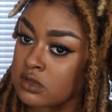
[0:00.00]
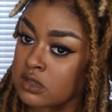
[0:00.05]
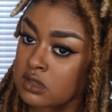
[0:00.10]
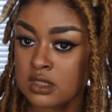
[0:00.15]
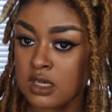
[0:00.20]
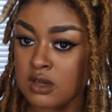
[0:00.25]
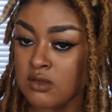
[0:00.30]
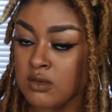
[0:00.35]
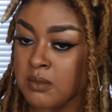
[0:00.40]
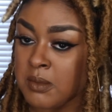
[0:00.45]

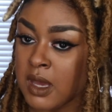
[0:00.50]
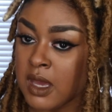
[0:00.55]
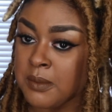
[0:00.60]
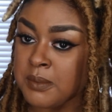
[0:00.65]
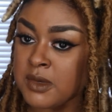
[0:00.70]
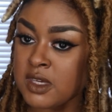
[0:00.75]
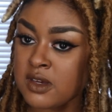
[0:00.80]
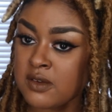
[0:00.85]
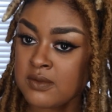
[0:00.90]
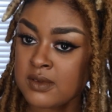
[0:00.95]
They remind
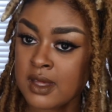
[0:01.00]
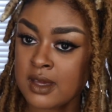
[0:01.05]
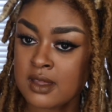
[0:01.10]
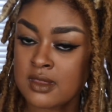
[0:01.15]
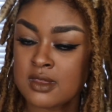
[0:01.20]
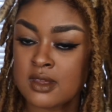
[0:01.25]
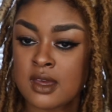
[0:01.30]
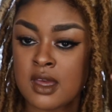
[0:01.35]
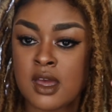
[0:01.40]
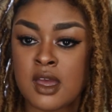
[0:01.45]
me of like
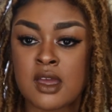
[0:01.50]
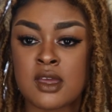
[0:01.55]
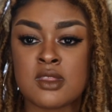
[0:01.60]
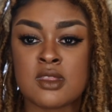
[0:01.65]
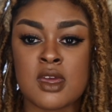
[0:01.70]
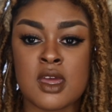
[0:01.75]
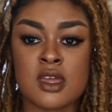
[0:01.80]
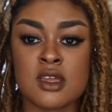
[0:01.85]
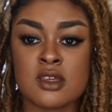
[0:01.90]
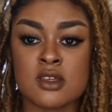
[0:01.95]

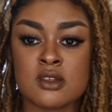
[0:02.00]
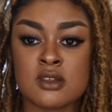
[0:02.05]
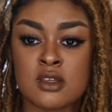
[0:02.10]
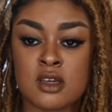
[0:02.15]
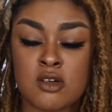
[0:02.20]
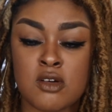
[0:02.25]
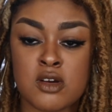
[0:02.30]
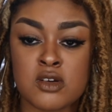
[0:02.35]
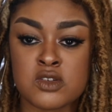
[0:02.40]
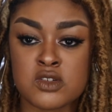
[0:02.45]
the
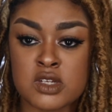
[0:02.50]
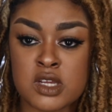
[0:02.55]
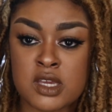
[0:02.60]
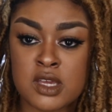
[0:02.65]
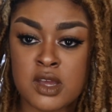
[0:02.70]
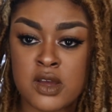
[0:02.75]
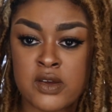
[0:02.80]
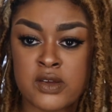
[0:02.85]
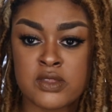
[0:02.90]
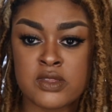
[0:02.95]
crochet
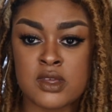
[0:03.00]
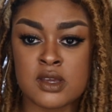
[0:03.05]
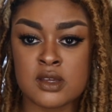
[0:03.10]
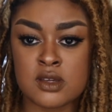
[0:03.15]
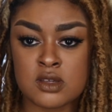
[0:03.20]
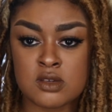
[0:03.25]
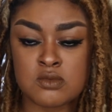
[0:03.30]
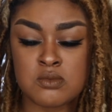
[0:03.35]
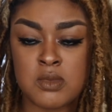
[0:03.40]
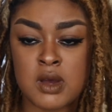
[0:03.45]
kind that
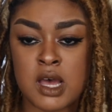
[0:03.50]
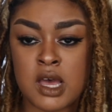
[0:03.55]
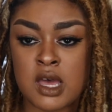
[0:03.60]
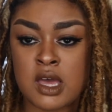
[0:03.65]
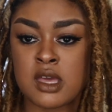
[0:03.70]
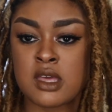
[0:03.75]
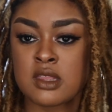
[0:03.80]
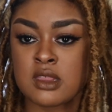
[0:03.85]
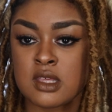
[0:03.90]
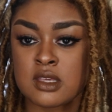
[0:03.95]
you
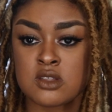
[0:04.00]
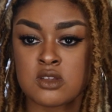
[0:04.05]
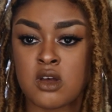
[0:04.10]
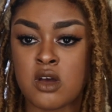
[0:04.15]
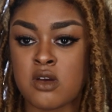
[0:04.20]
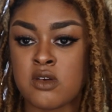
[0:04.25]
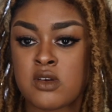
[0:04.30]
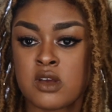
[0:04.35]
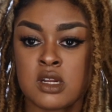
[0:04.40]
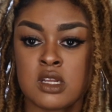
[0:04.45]
buy that's
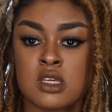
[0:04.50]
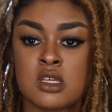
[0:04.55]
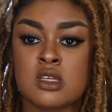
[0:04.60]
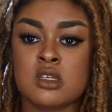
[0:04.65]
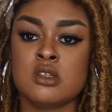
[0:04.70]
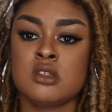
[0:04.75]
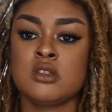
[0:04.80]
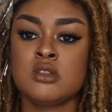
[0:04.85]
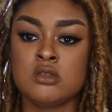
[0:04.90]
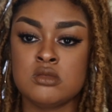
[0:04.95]
already
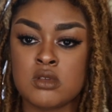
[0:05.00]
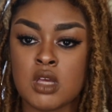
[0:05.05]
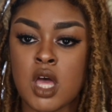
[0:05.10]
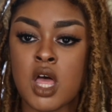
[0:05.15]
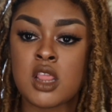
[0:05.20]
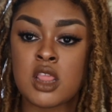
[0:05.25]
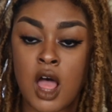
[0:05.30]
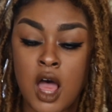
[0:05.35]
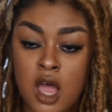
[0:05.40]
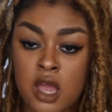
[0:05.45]
a
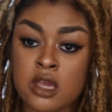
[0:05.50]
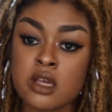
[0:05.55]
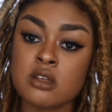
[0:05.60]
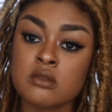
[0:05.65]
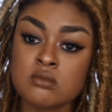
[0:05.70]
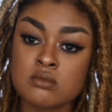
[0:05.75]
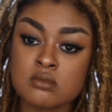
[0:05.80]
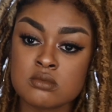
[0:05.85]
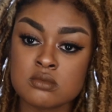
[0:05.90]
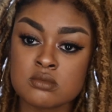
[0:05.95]
lock.
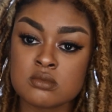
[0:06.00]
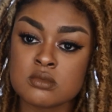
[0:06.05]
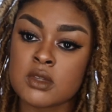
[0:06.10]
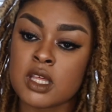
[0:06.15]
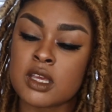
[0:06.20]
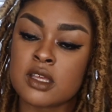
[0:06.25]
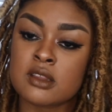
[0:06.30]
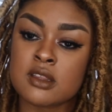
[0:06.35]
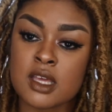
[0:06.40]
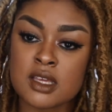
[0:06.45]

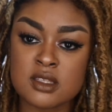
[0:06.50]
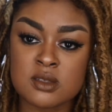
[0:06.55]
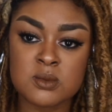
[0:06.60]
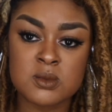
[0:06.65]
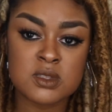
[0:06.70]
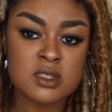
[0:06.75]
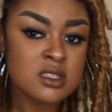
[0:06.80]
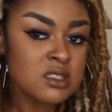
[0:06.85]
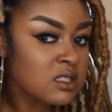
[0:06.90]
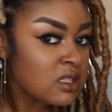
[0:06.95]
Like, that's
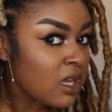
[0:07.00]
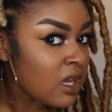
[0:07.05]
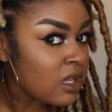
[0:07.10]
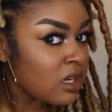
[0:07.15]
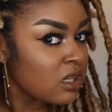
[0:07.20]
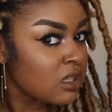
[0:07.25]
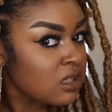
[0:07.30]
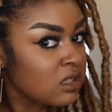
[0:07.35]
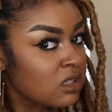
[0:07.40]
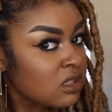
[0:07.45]
what this
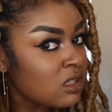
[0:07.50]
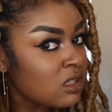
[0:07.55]
kind of